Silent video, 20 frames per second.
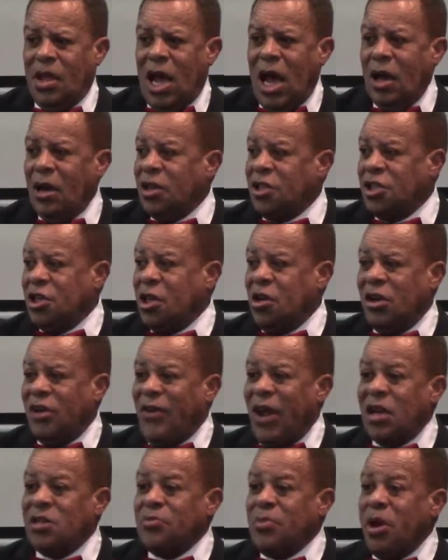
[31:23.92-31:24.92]
I'll let you know,
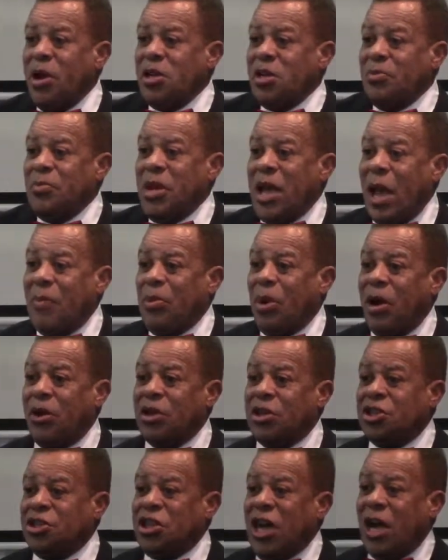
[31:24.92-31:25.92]
if I was married to me, I'd
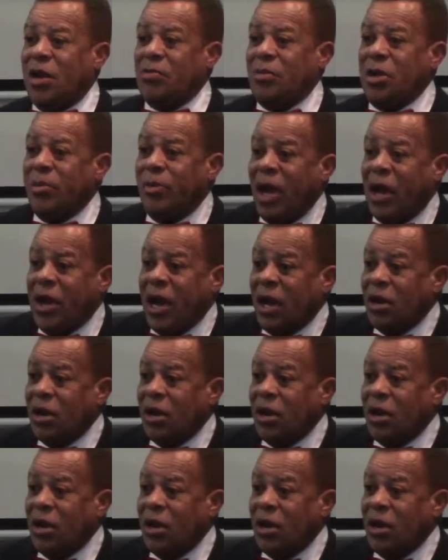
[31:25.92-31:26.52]
probably have shot me by